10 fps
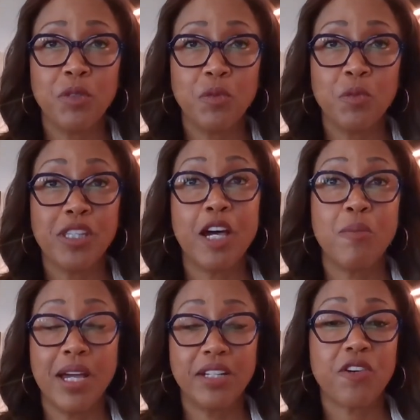
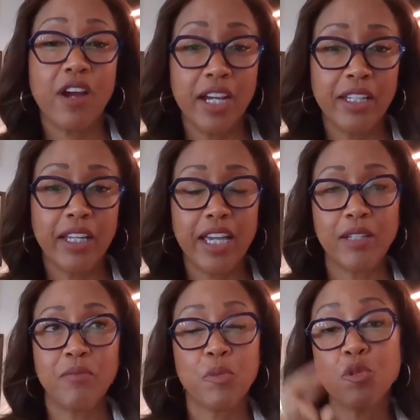without my trying, like
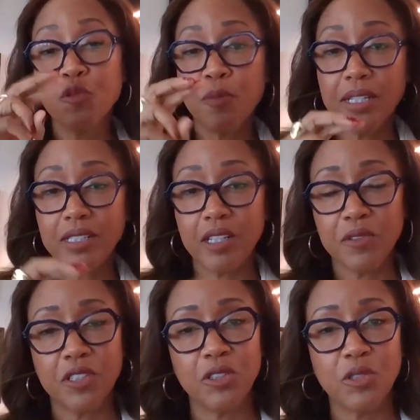had proved
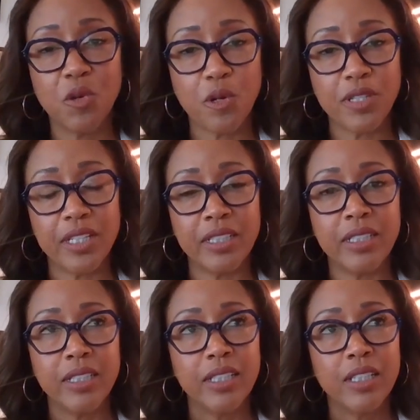myself to, or
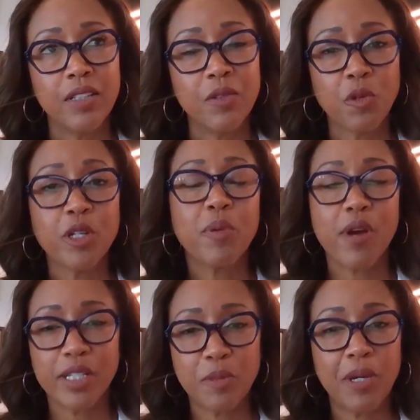they were
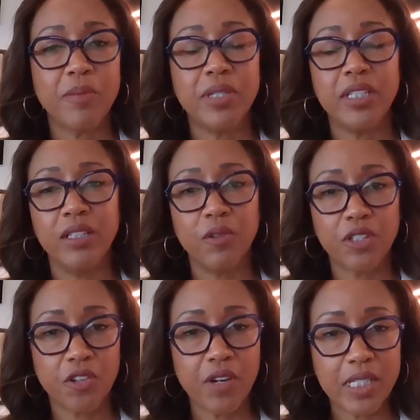impressed by me or
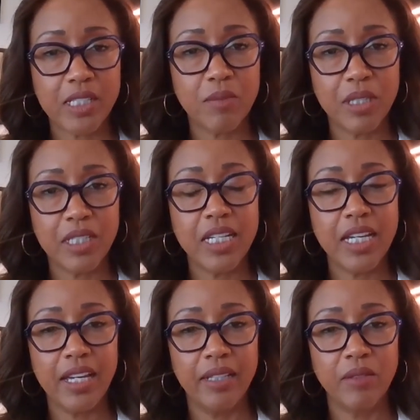trusted me
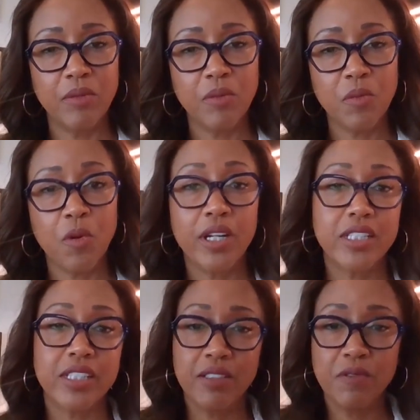and wanted
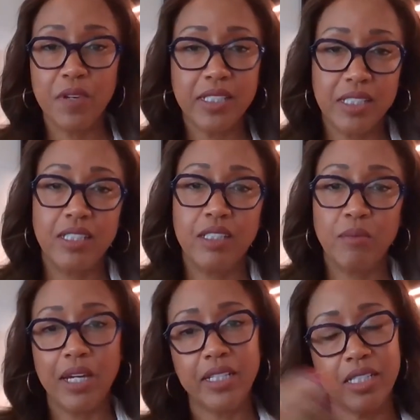to invest in
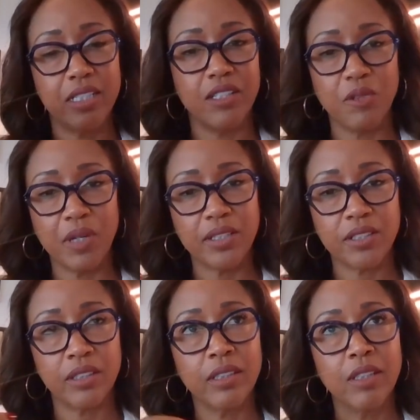my
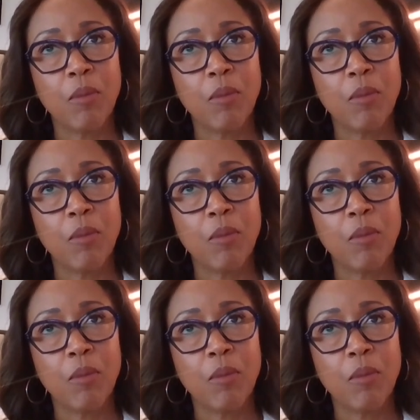continuation.